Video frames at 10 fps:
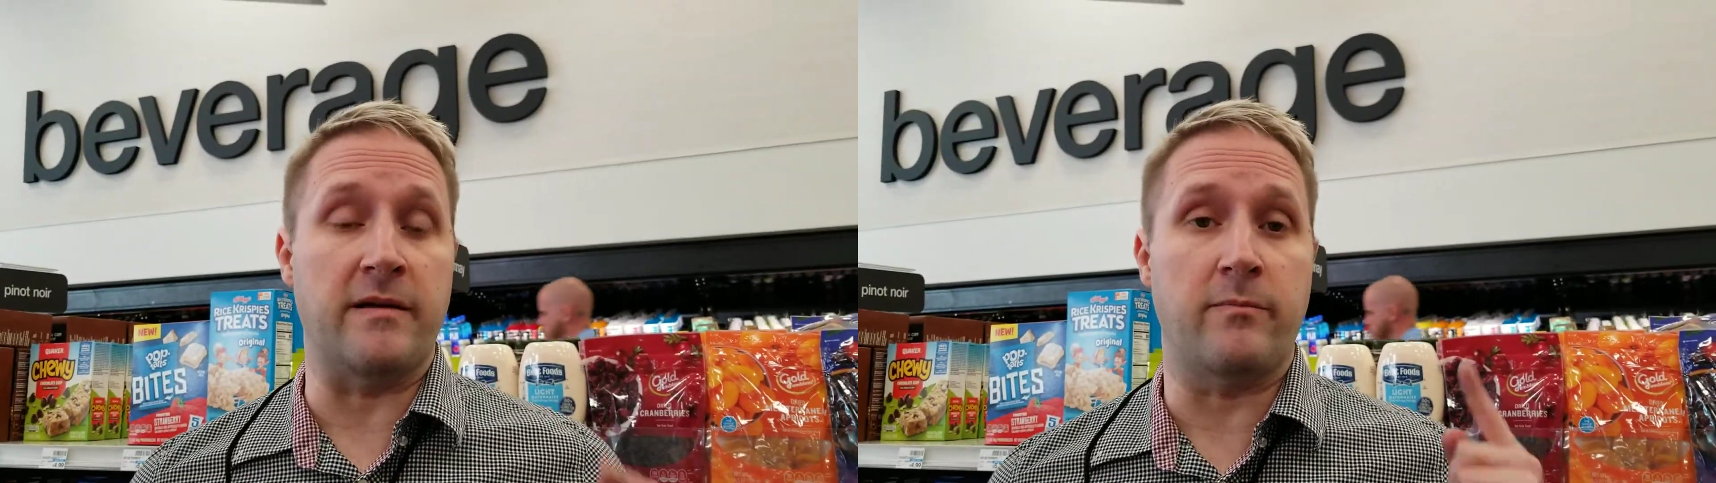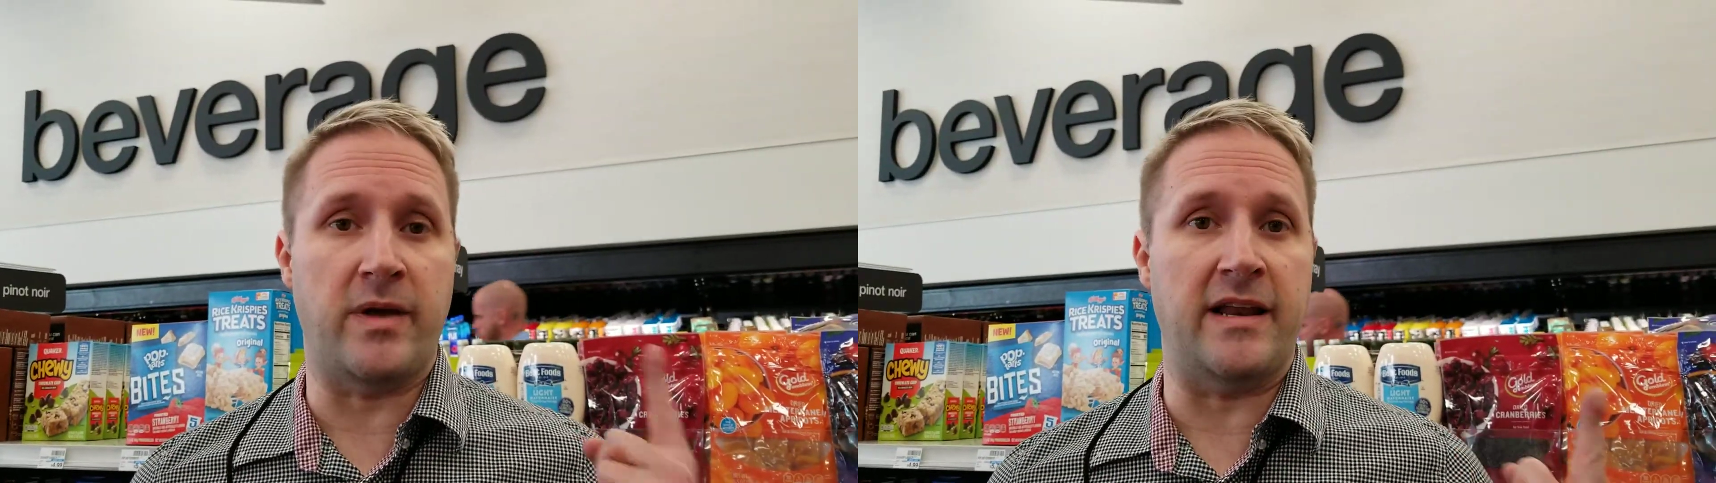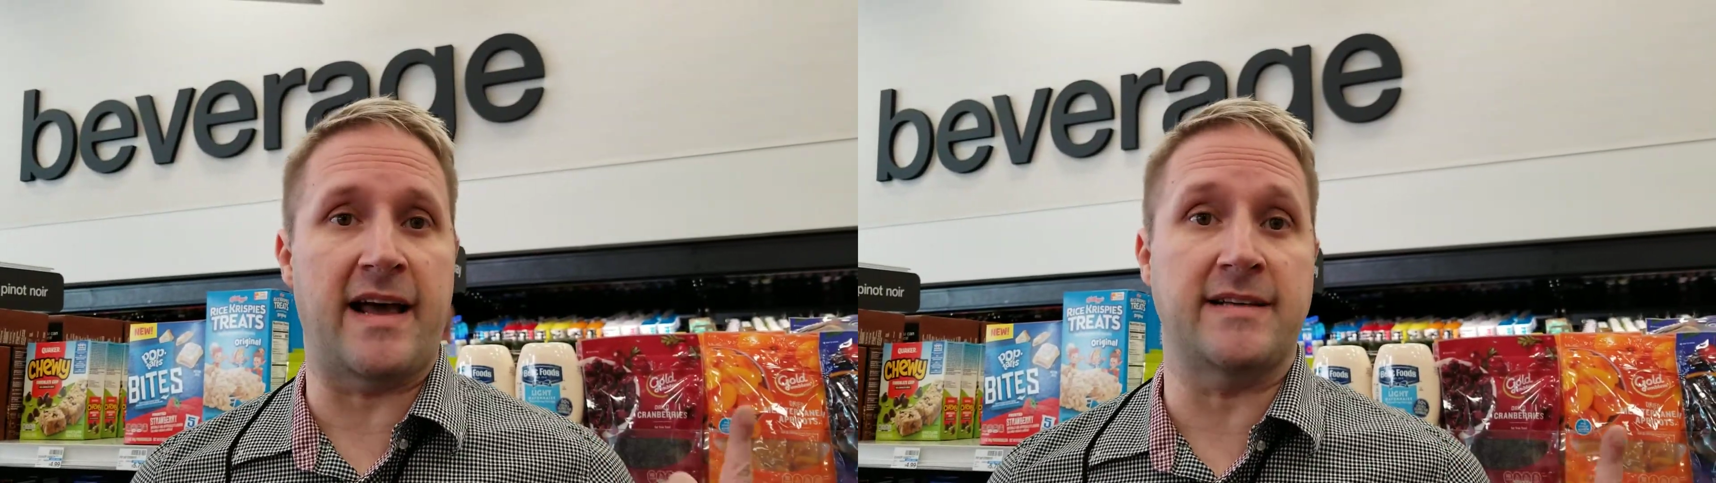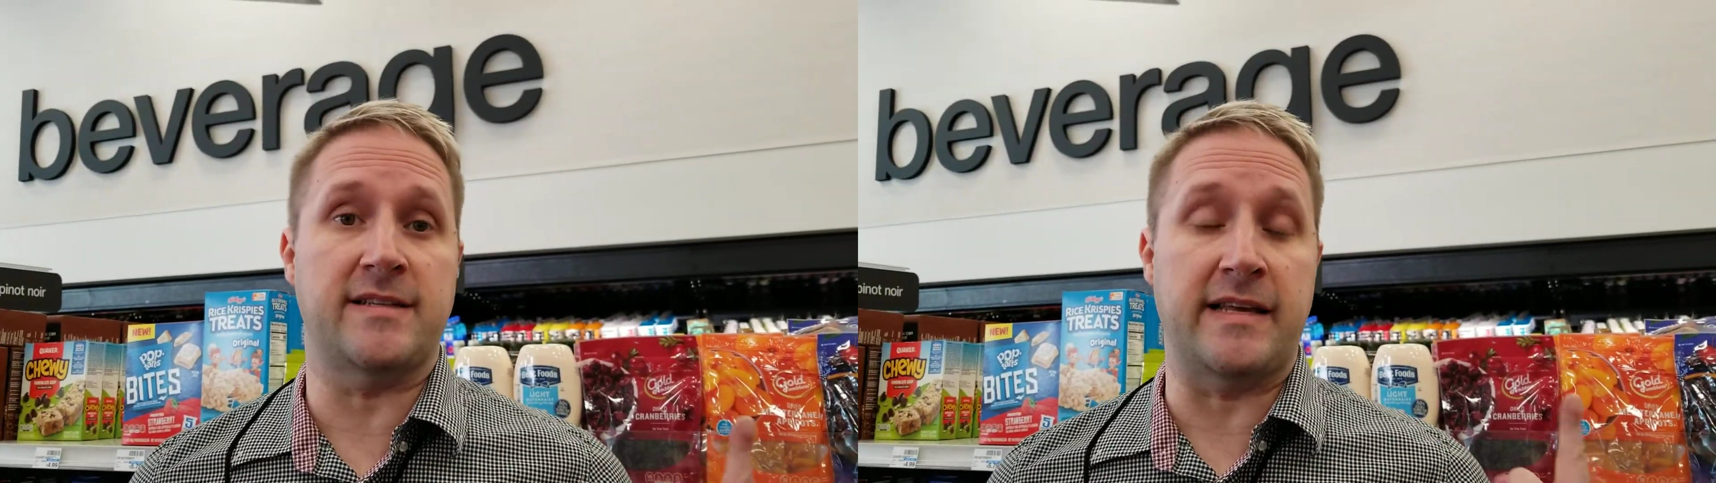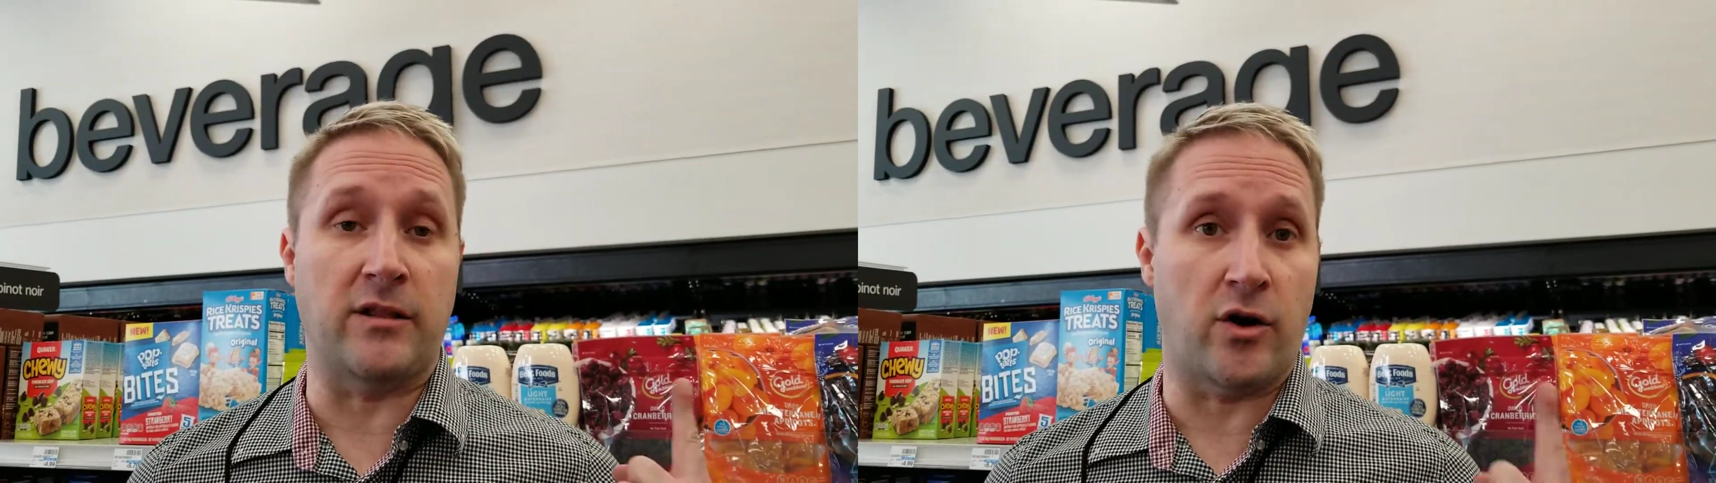Pete has
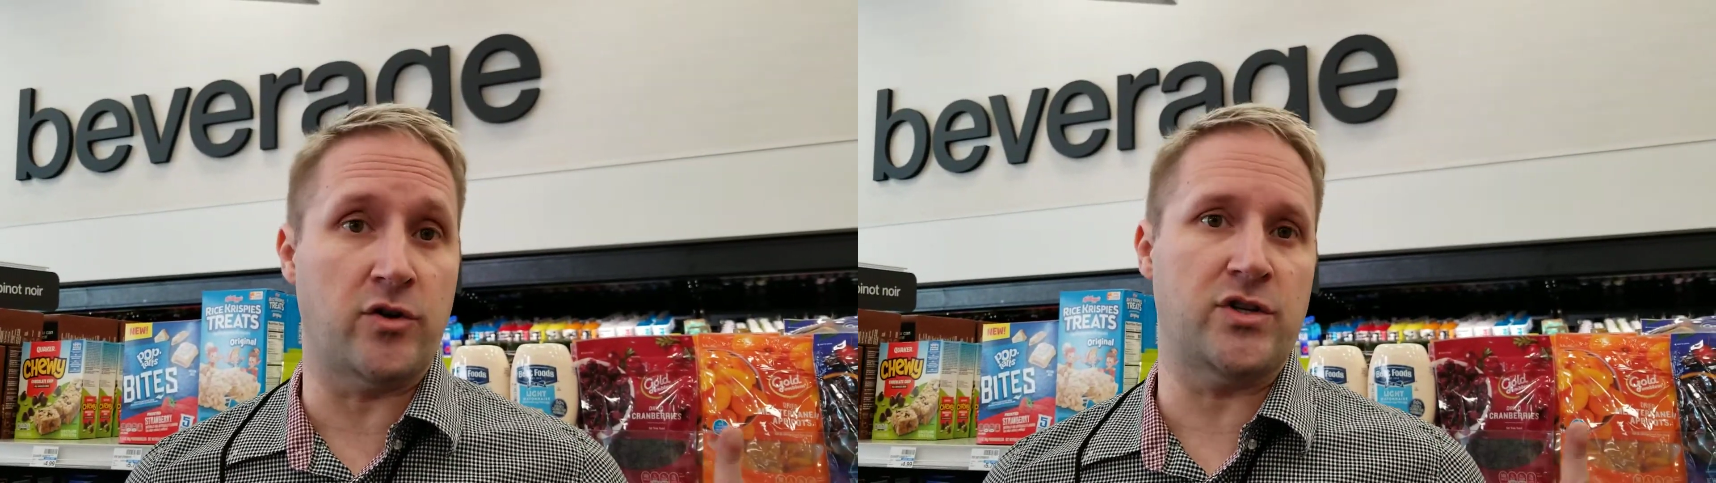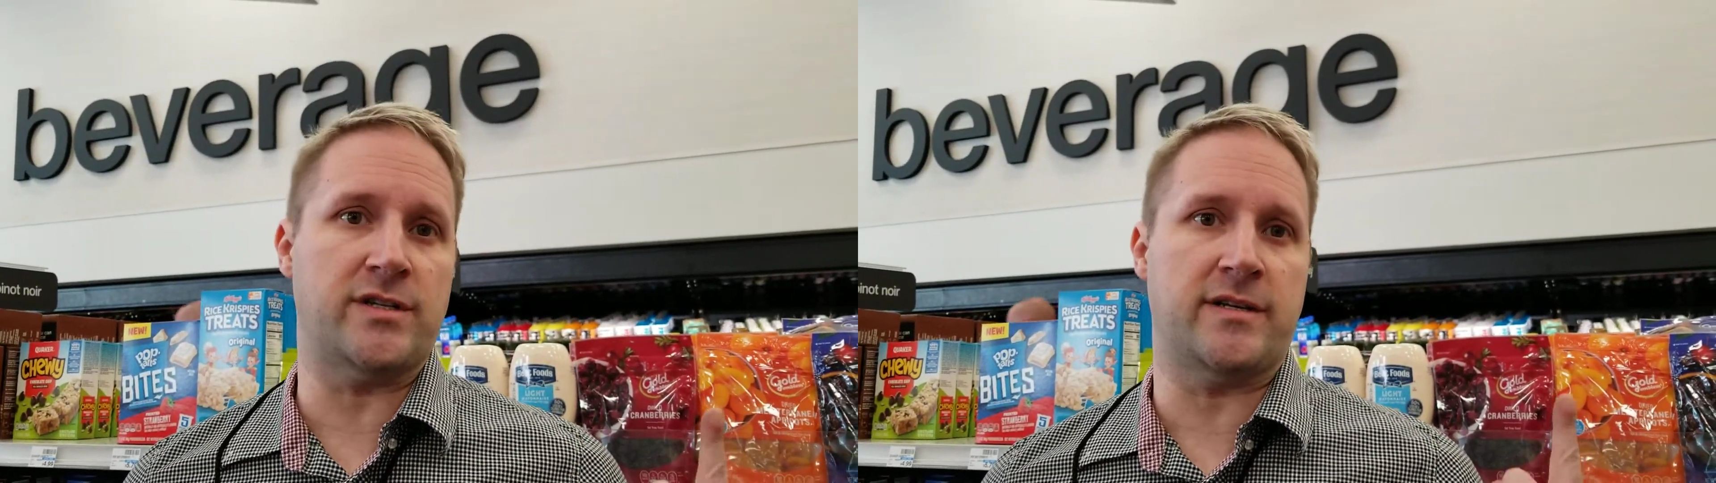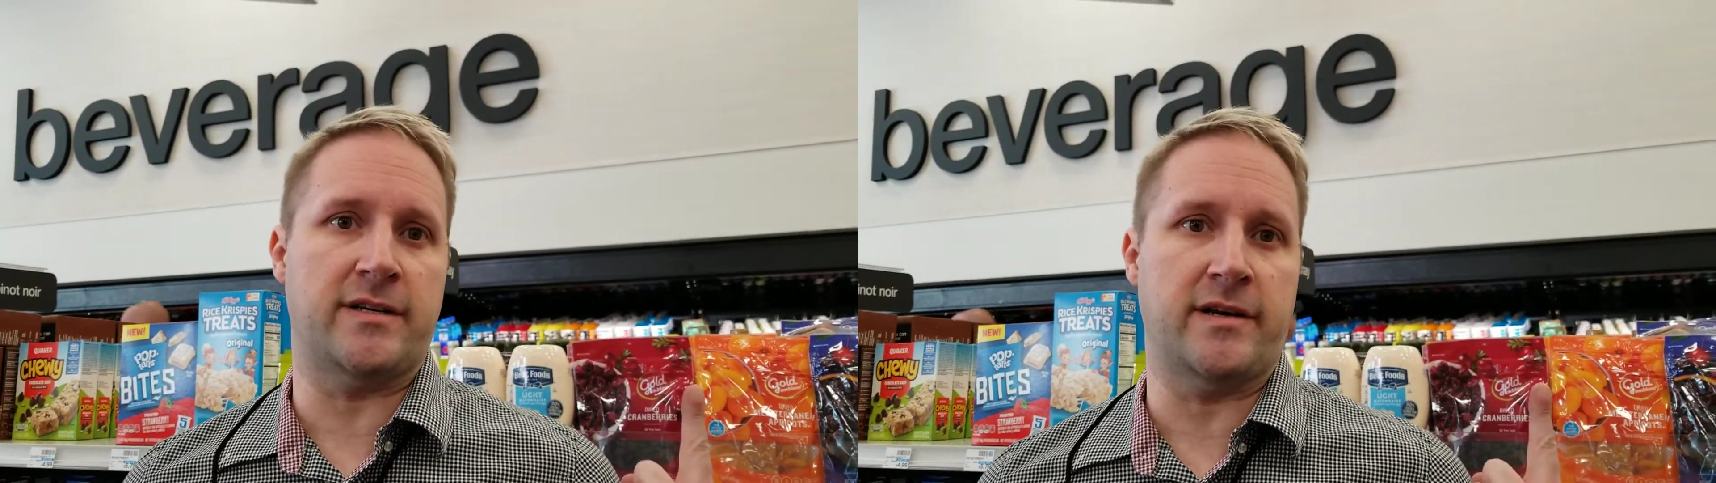the largest